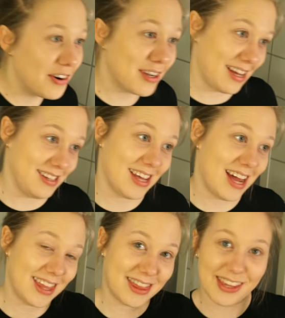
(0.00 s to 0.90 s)
Okay, so
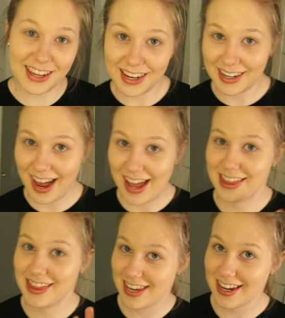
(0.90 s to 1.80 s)
I think
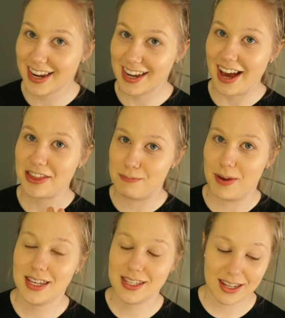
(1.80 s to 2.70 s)
I got the
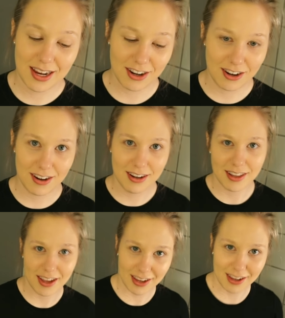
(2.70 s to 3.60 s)
base layer.
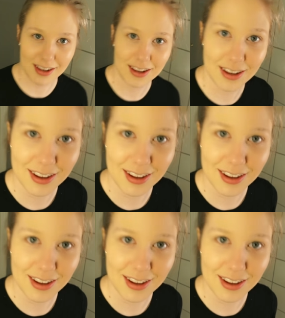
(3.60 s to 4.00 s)
Like,